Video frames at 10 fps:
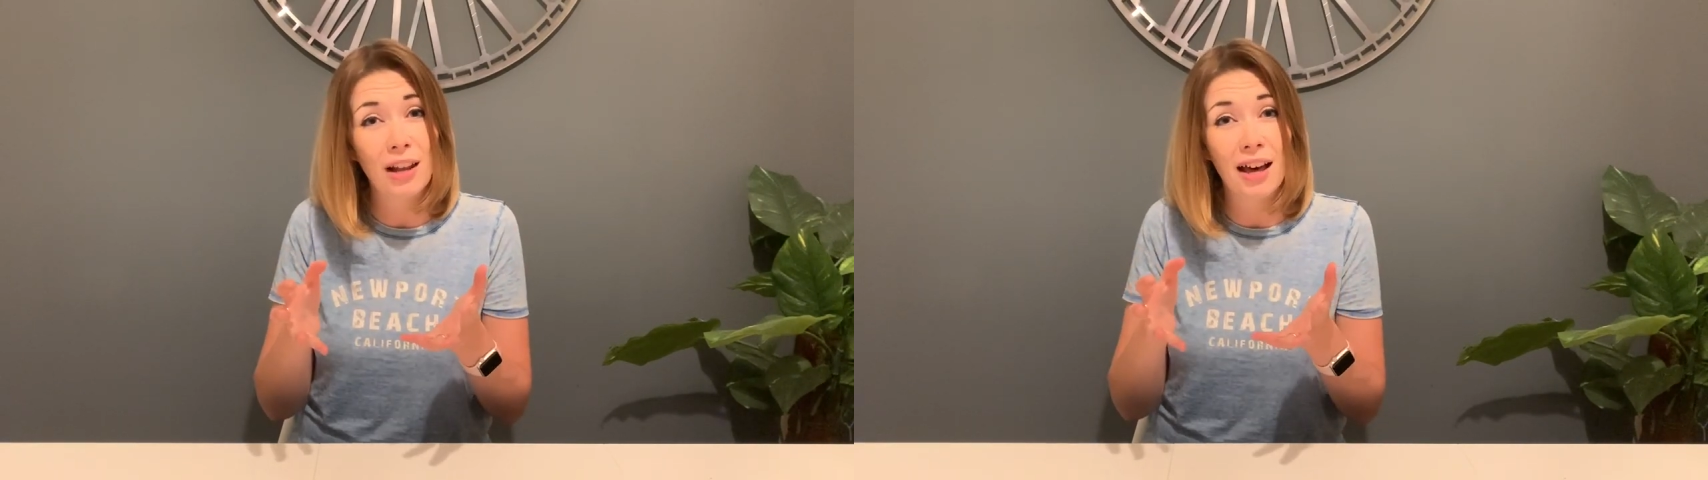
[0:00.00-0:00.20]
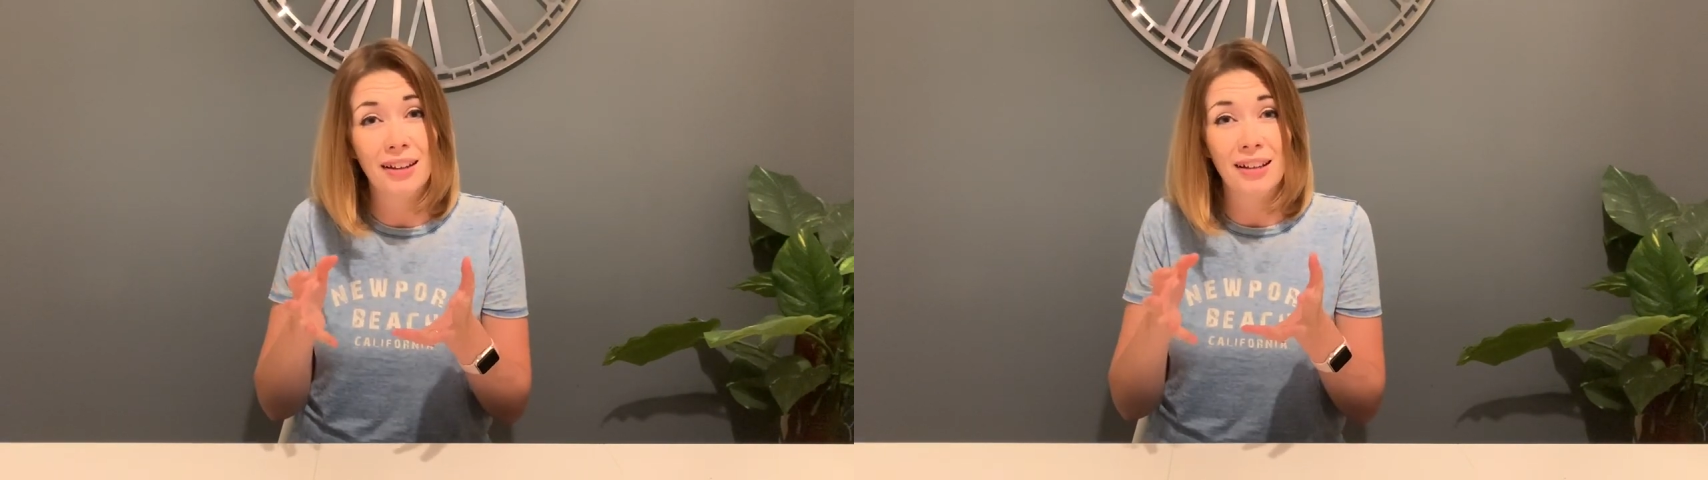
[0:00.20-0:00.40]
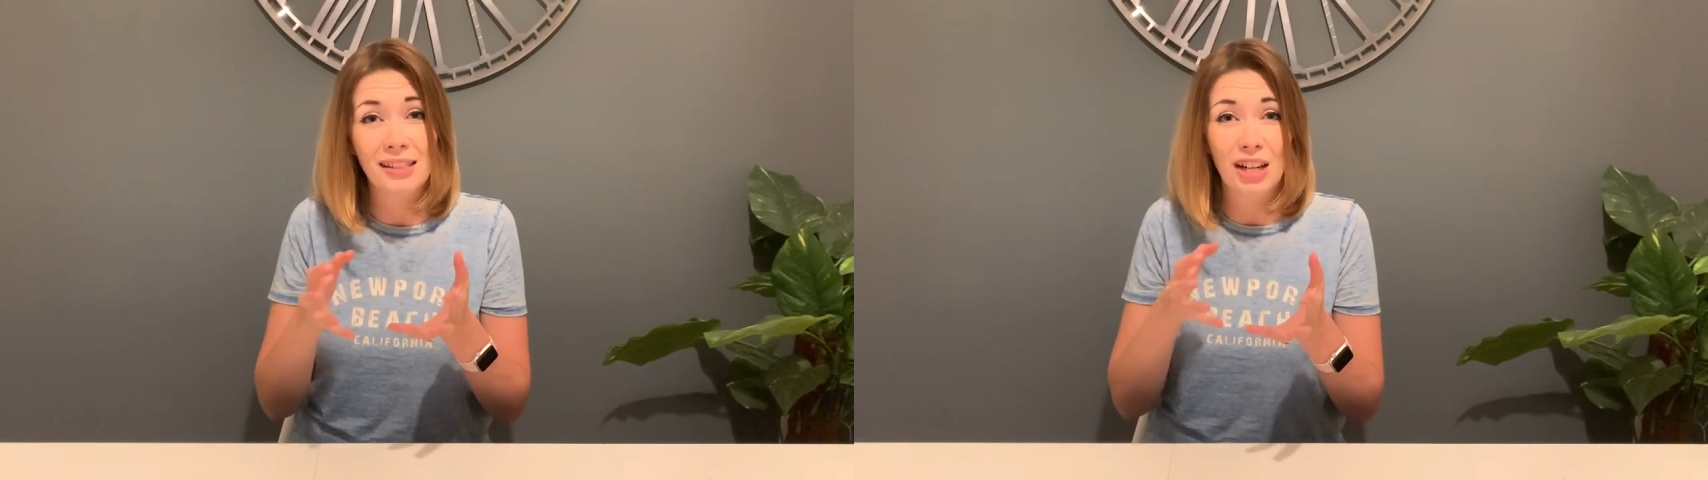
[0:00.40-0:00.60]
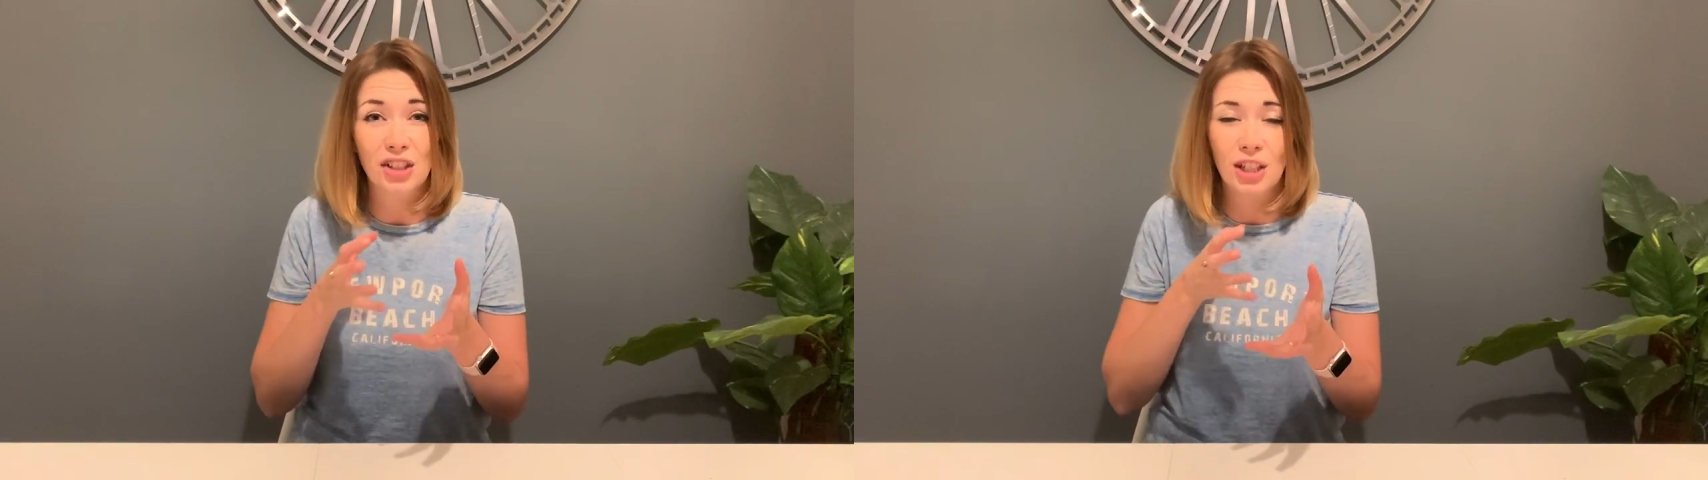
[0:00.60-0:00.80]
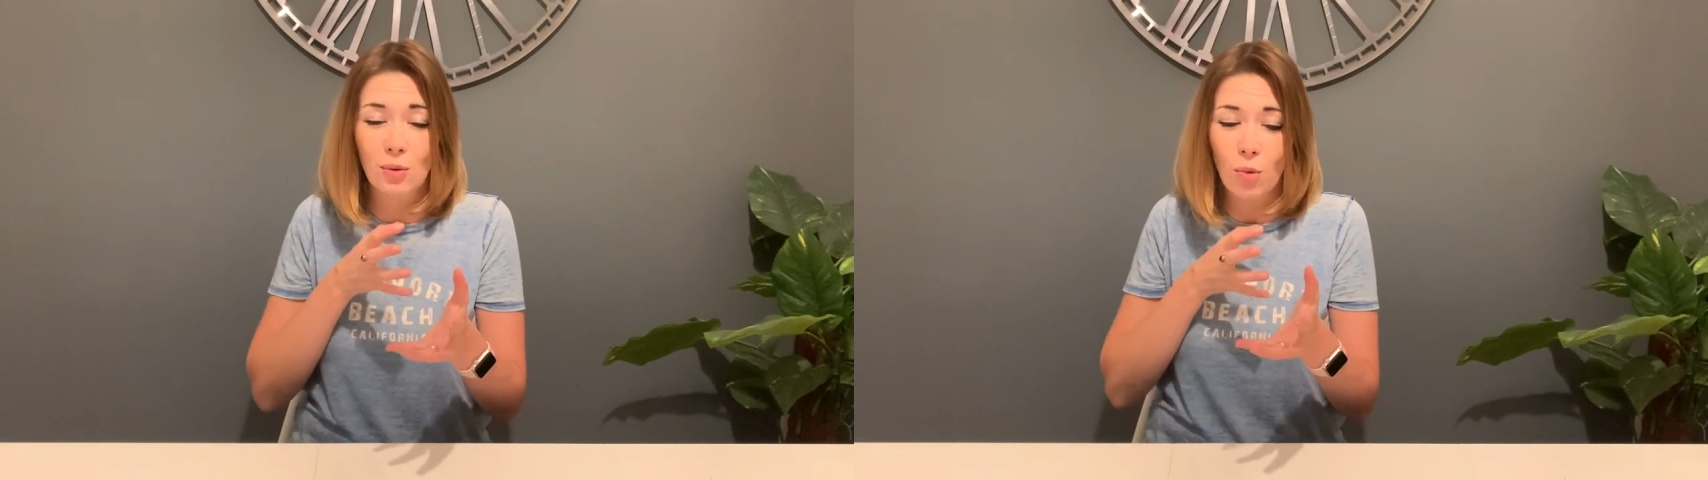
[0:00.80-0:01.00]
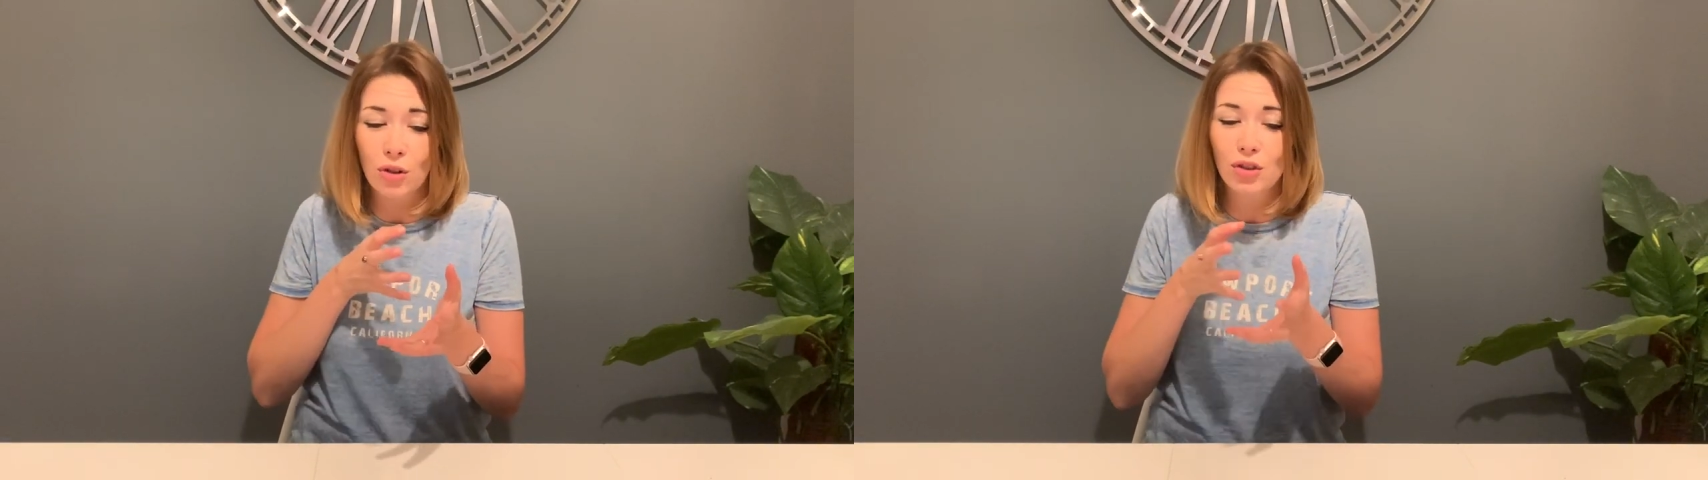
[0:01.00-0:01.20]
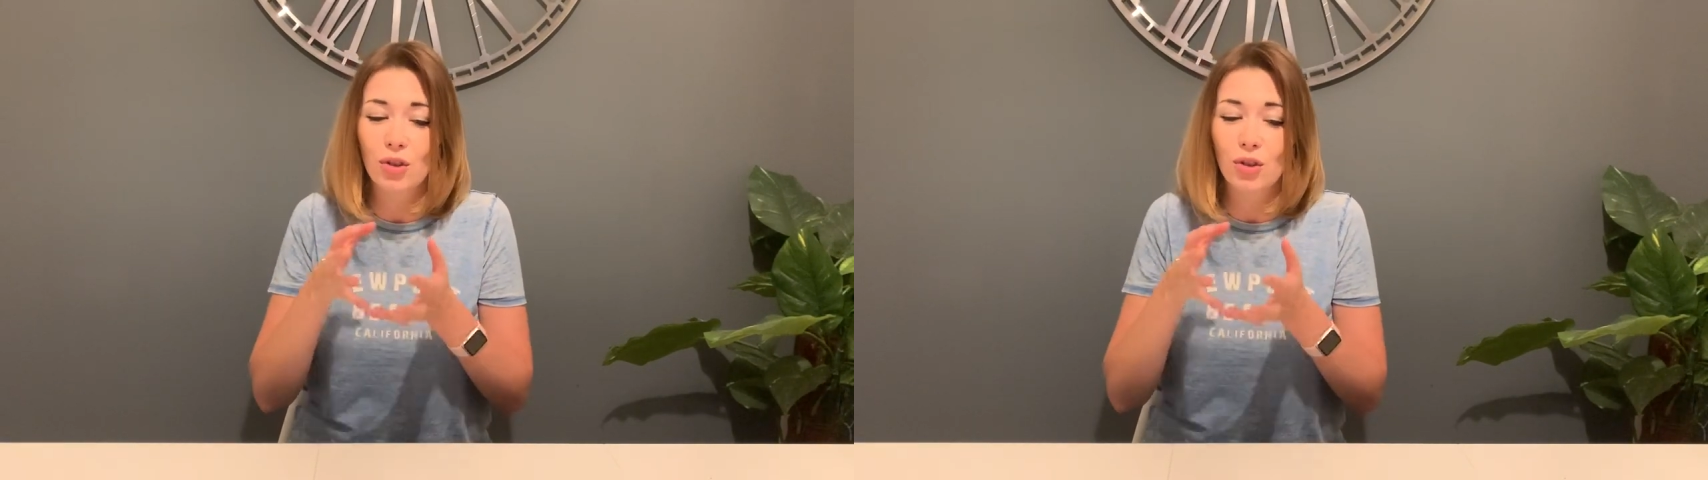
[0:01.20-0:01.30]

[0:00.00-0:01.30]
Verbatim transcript: learners actually want